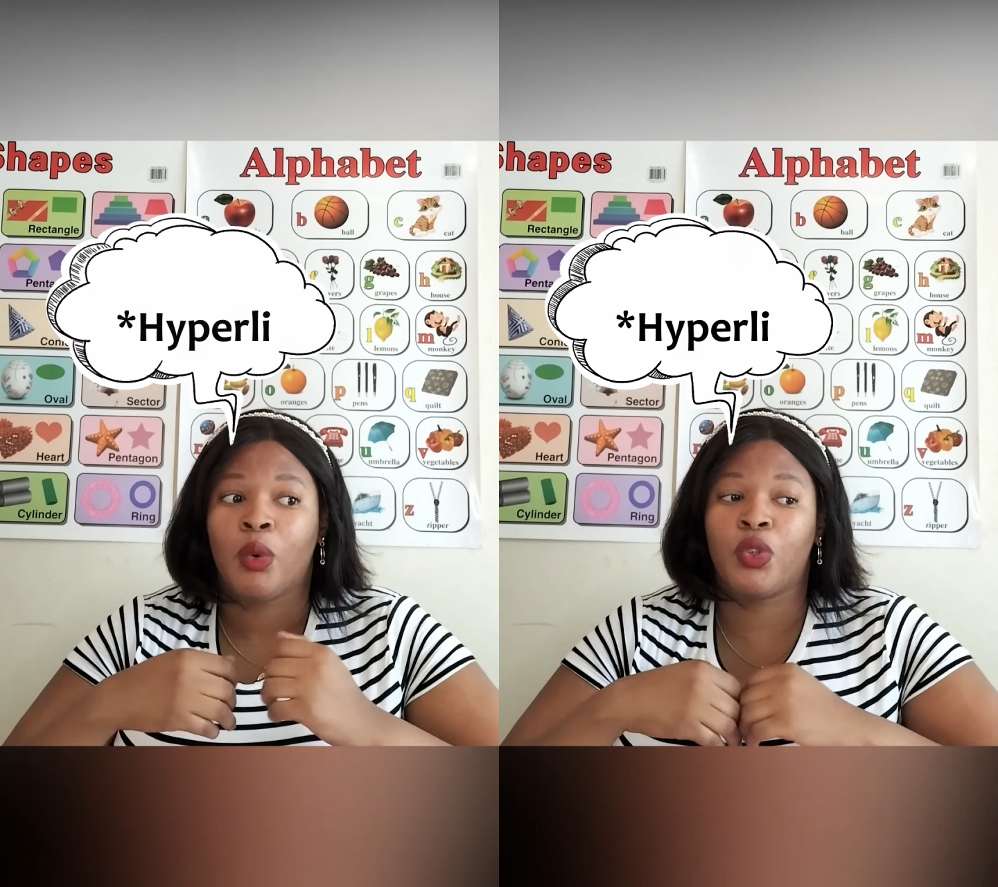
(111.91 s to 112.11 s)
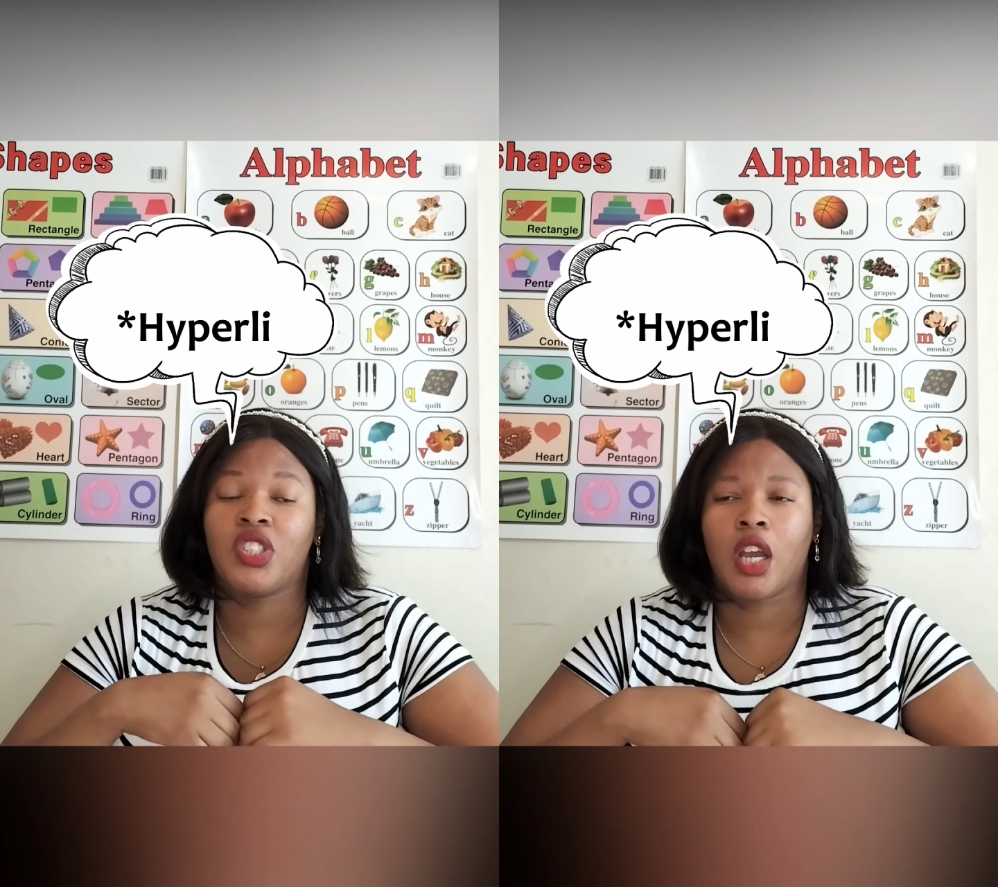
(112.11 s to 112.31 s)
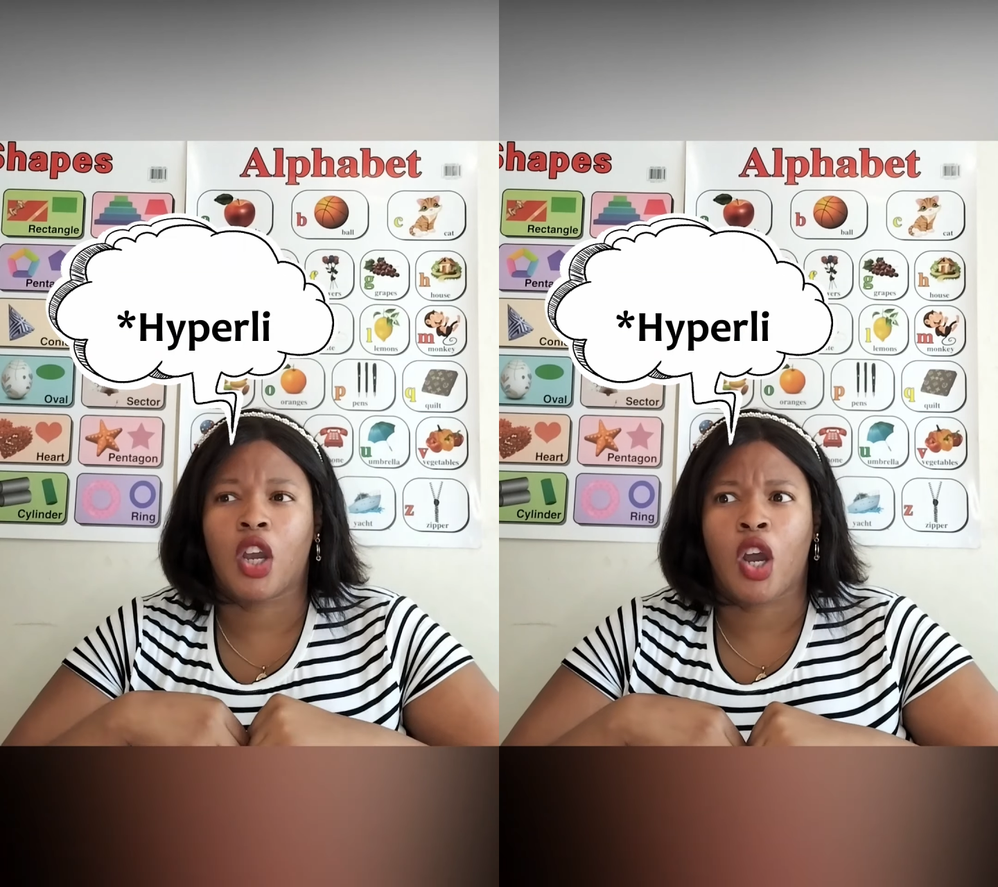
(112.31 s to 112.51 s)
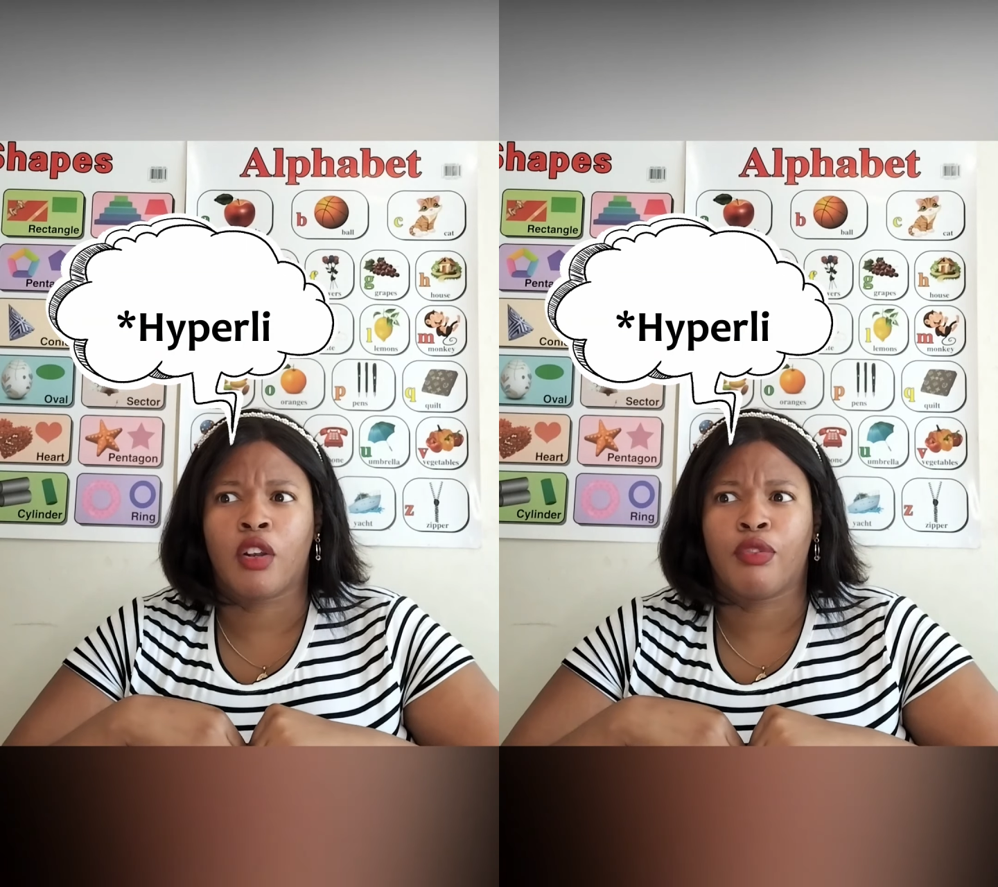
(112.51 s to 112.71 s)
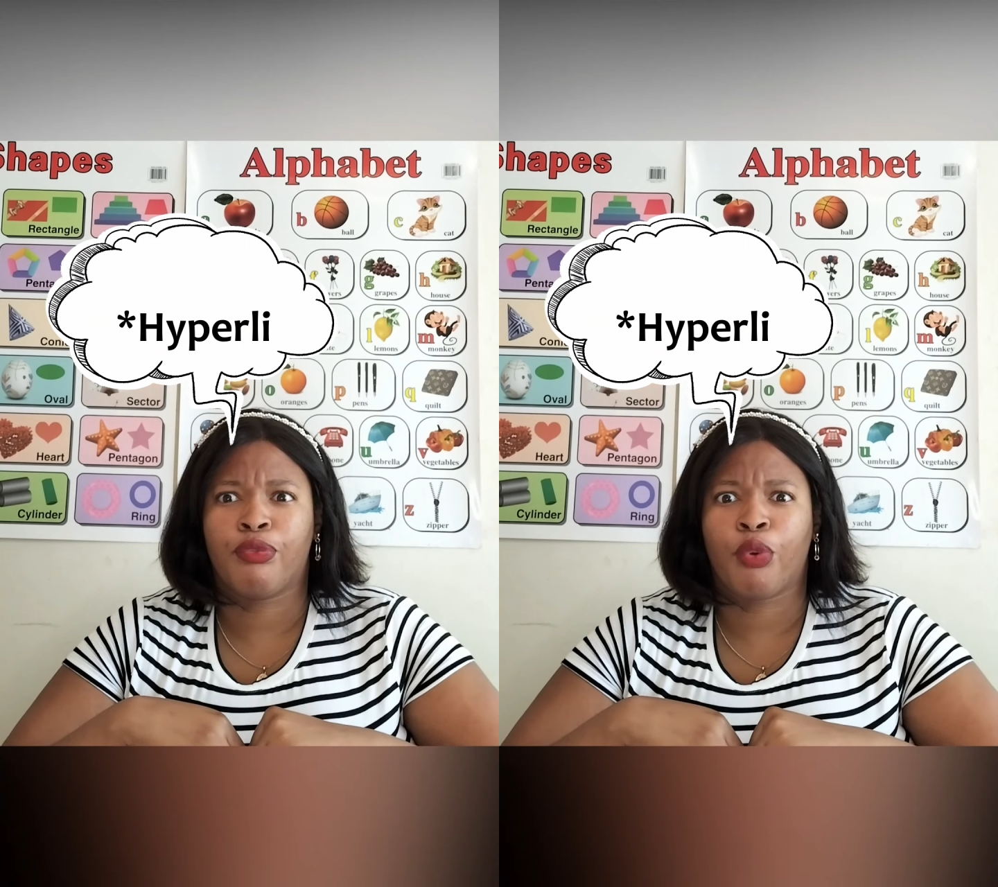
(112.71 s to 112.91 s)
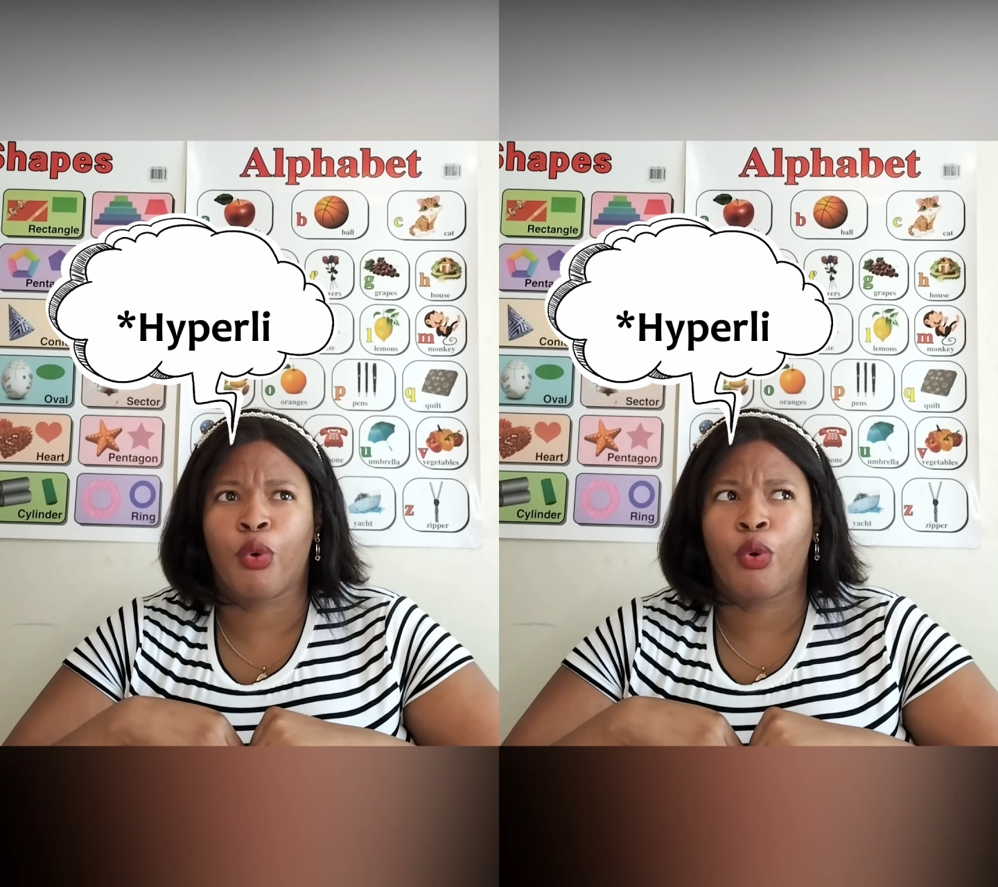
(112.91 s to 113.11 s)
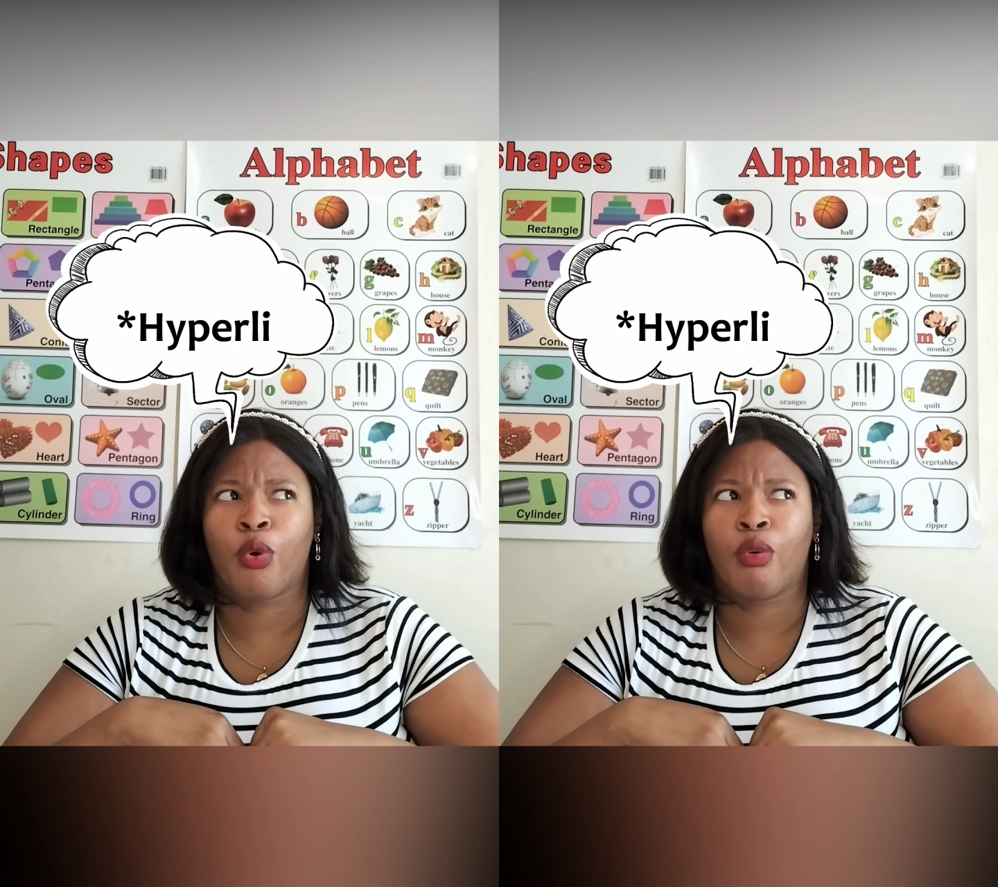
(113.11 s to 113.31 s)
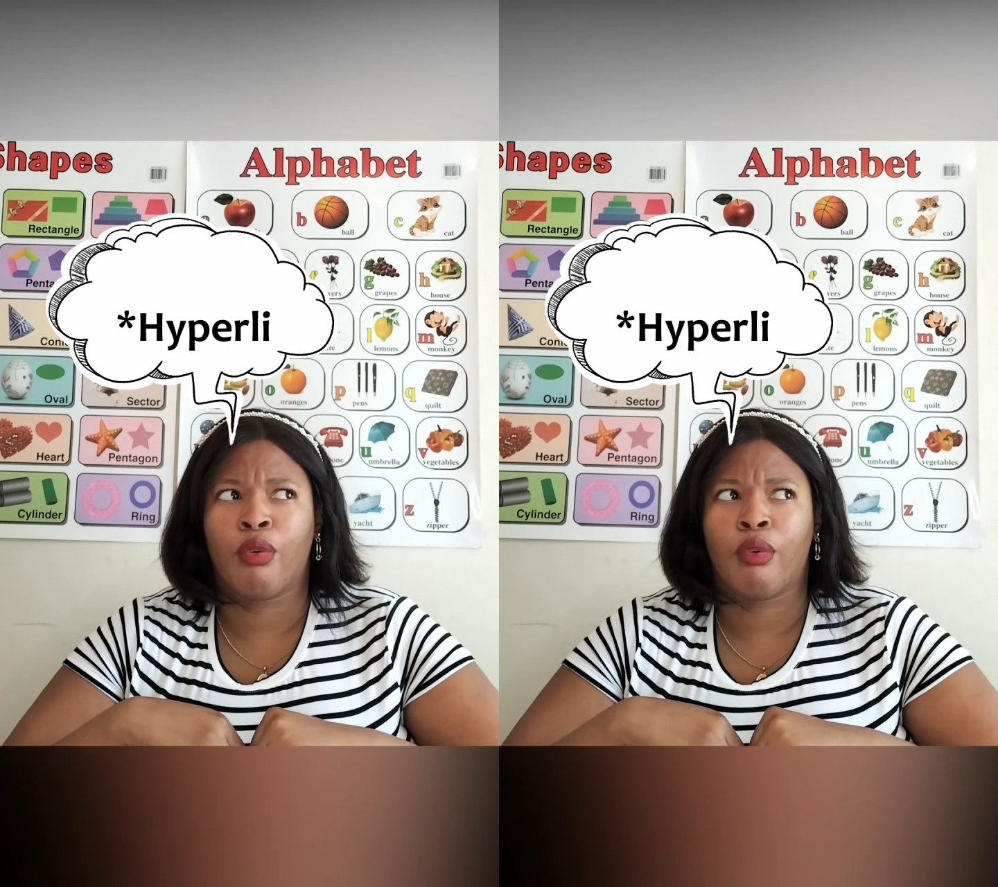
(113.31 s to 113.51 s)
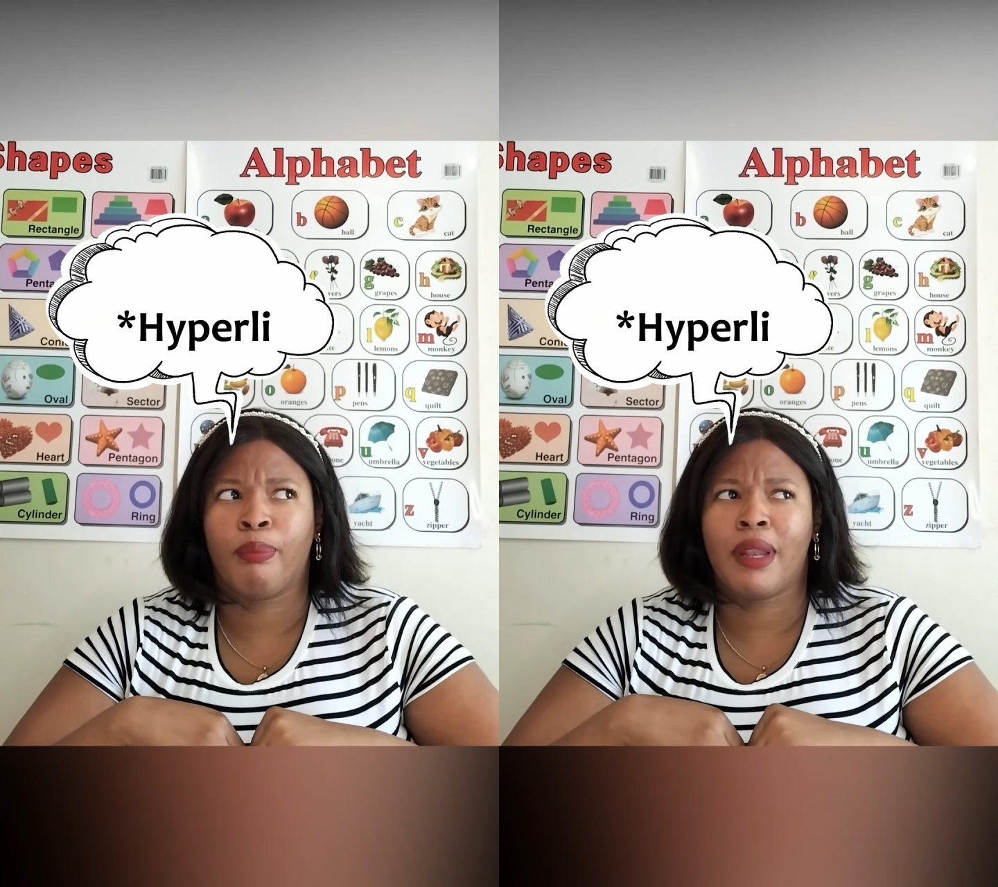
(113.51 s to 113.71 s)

which I got for